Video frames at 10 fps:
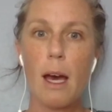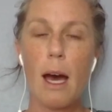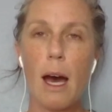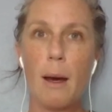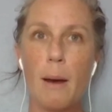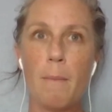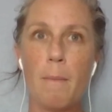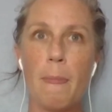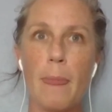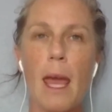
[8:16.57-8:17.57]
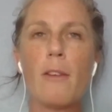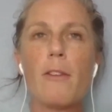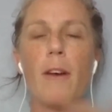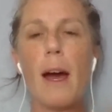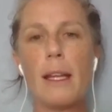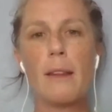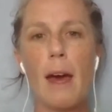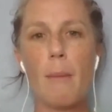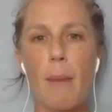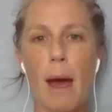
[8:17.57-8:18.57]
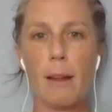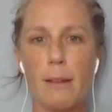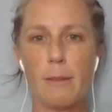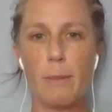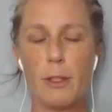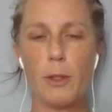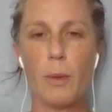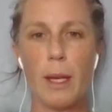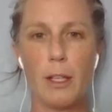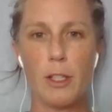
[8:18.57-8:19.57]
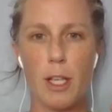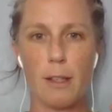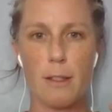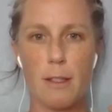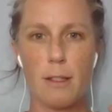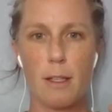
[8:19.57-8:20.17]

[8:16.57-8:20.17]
and finding that balance between just